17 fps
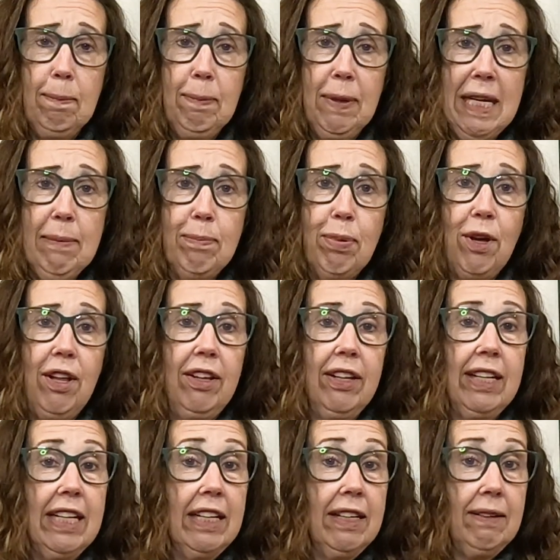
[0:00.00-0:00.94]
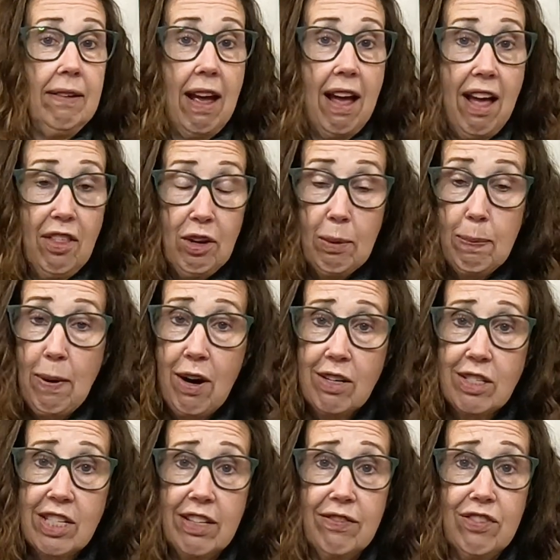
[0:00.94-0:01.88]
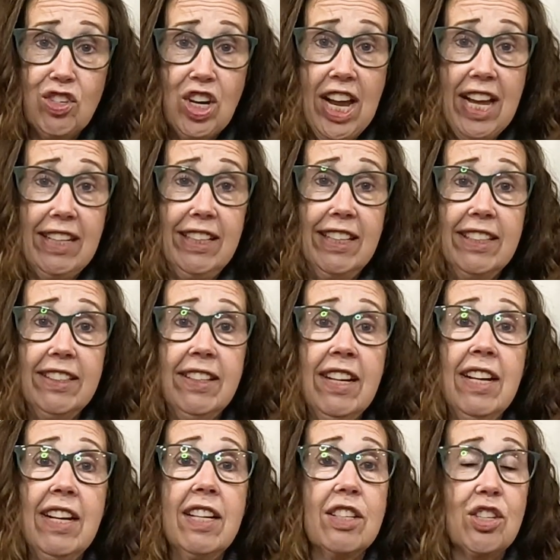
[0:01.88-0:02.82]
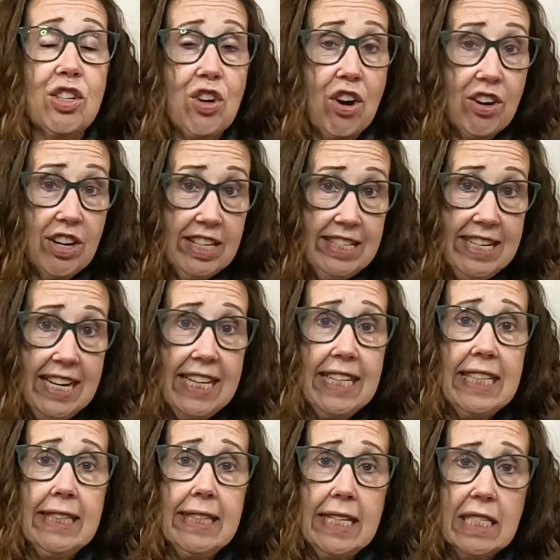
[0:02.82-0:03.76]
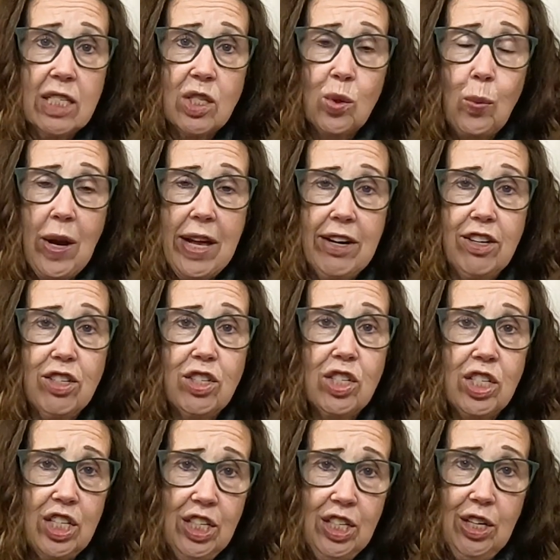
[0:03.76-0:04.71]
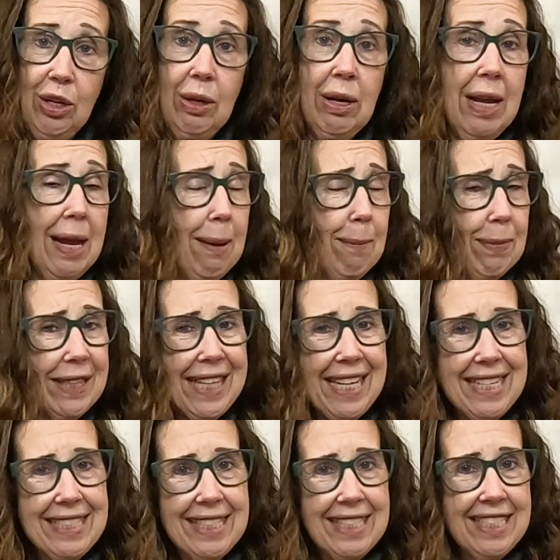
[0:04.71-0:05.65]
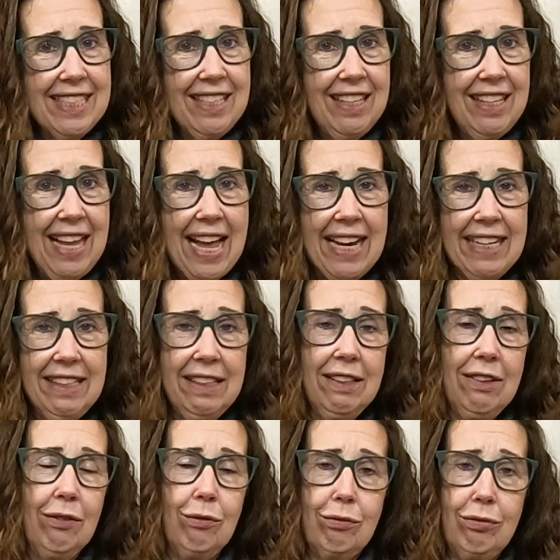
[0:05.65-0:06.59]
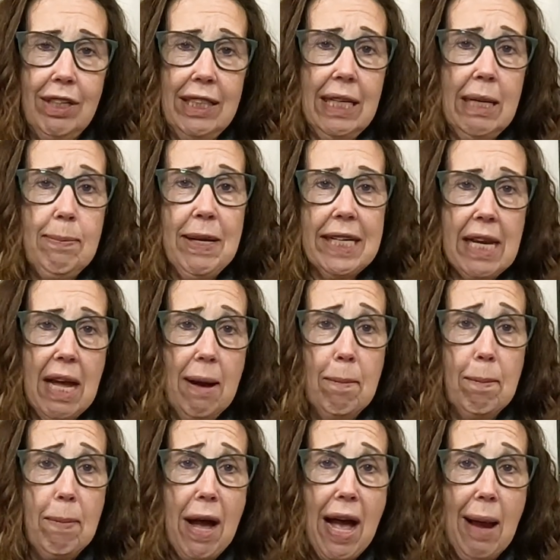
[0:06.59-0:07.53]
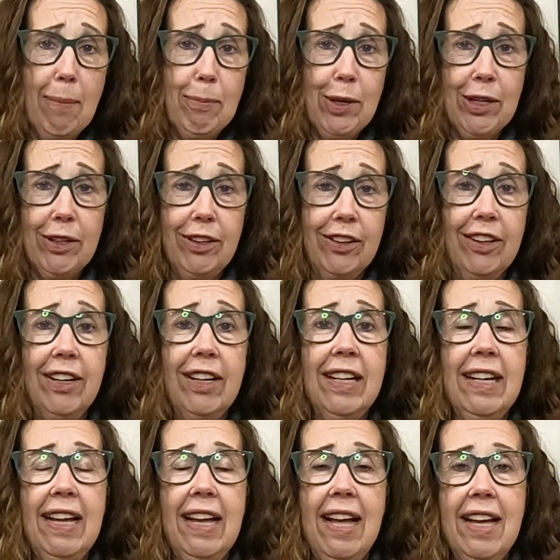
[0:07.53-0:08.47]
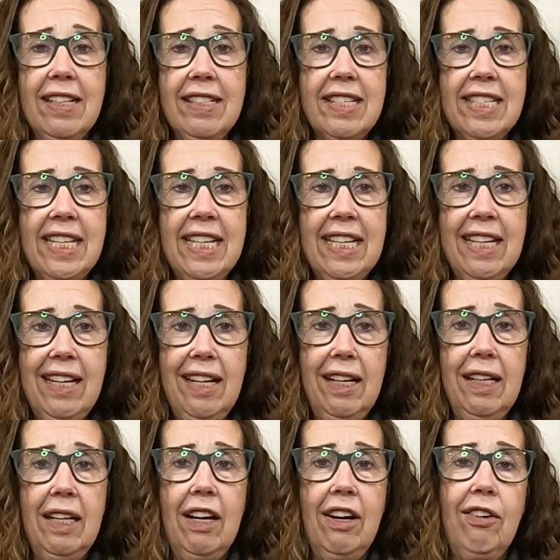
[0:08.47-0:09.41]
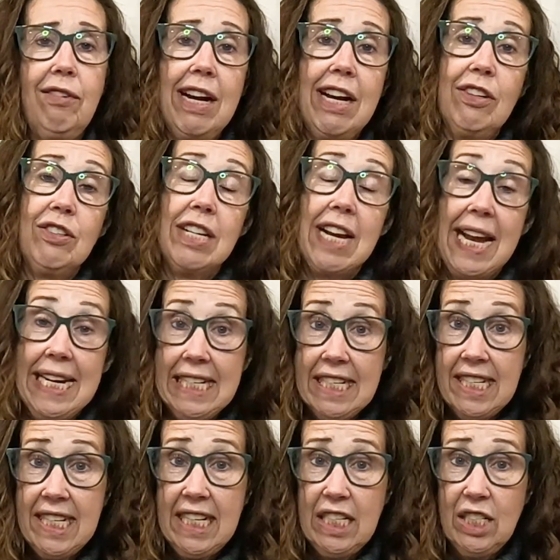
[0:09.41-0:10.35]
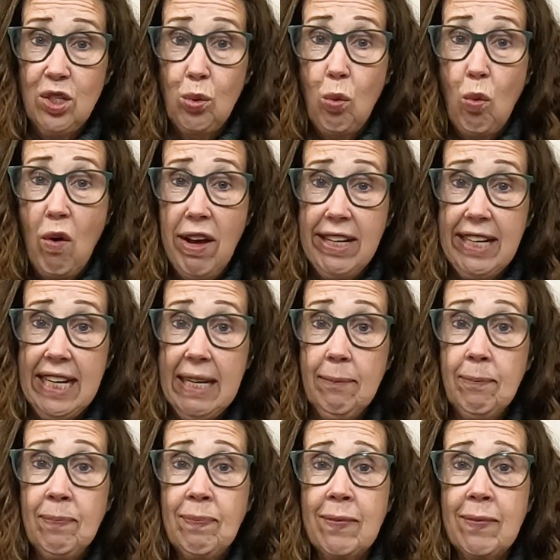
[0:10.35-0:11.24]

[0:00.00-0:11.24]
people in other parts of Shetland started knitting these sweaters too, but they still hadn't really become popular until around 1920.